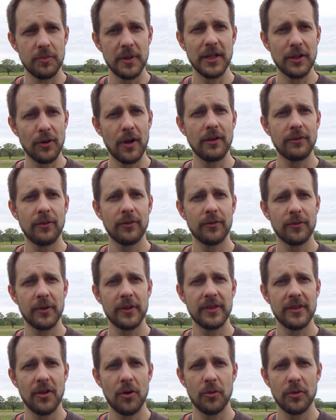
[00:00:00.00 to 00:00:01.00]
being grateful for
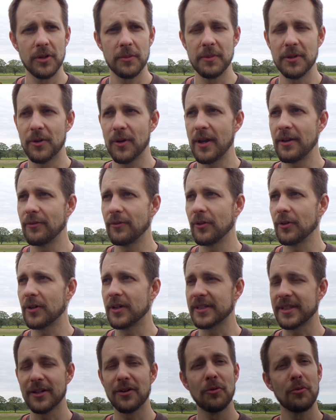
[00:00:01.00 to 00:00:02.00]
no one to be grateful,
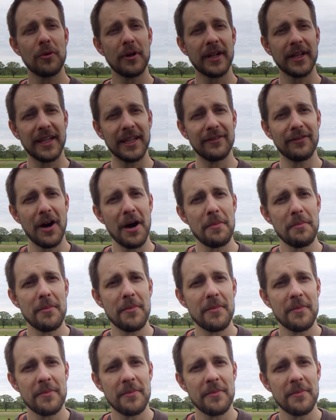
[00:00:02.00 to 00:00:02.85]
because I don't want to give up